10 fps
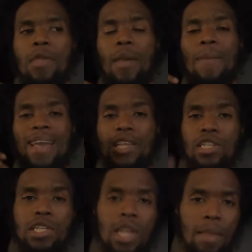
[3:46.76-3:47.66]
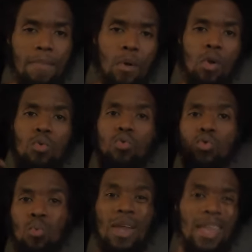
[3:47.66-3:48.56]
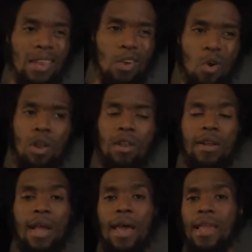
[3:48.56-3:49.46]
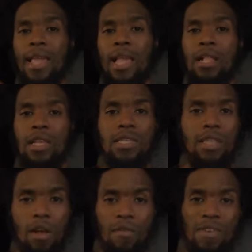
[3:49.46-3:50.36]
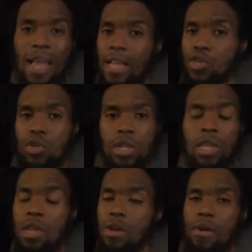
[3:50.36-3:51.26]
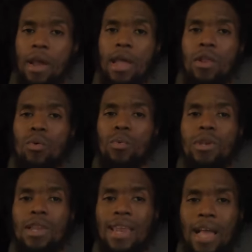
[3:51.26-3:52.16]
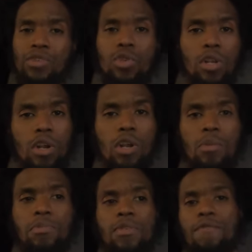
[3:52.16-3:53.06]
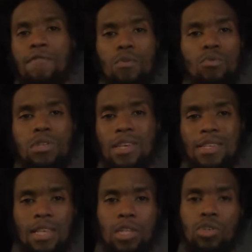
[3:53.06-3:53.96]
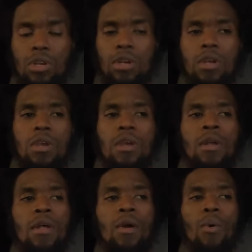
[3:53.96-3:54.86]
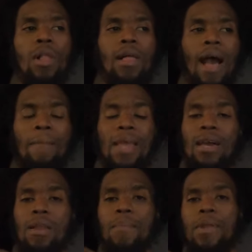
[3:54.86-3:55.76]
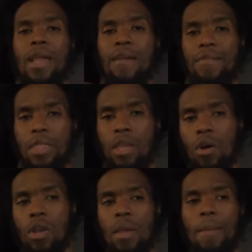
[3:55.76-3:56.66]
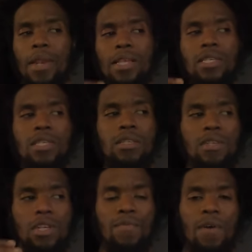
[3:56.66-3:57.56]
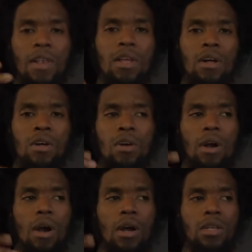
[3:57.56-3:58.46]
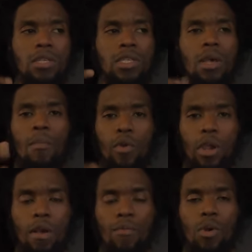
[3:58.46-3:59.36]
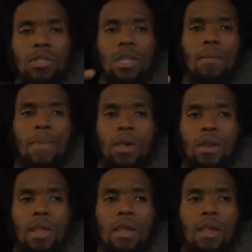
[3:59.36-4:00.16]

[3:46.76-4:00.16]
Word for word: get back in shape or lose weight or learn how to heal yourself naturally right with the natural herbs fruits etc well i'm not gonna put everything on there but this is just for a little uh, summary of what's gonna be on